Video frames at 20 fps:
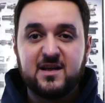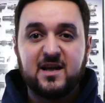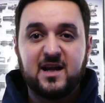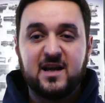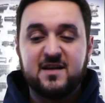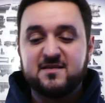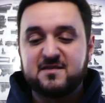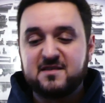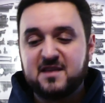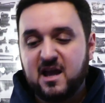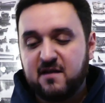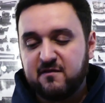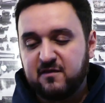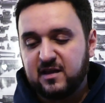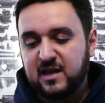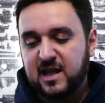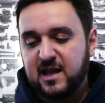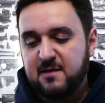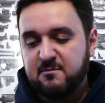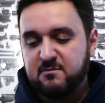It's never
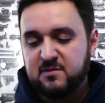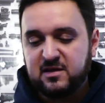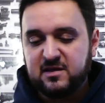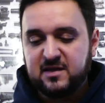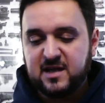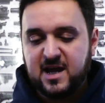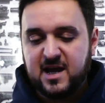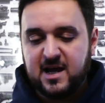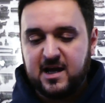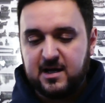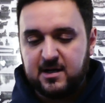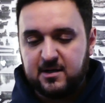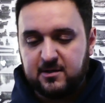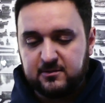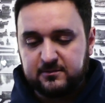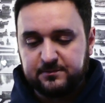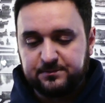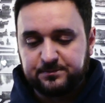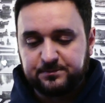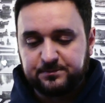let me down.